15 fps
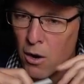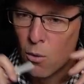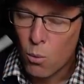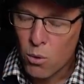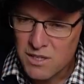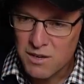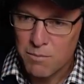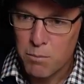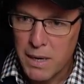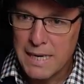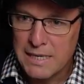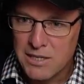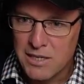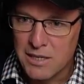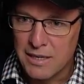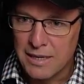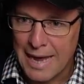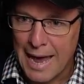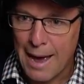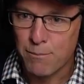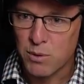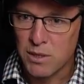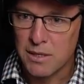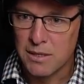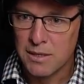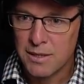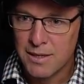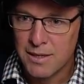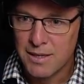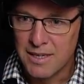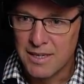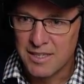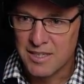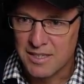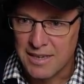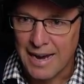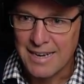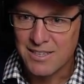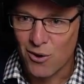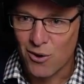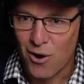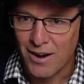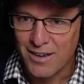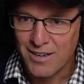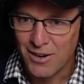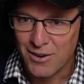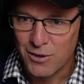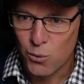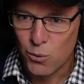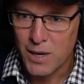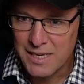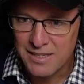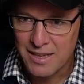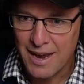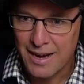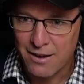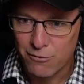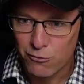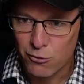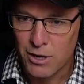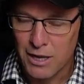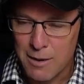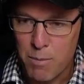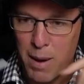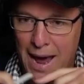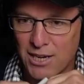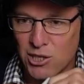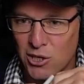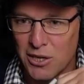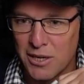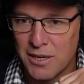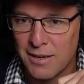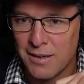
What does it mean to captain your state side? Queensland are really passionate.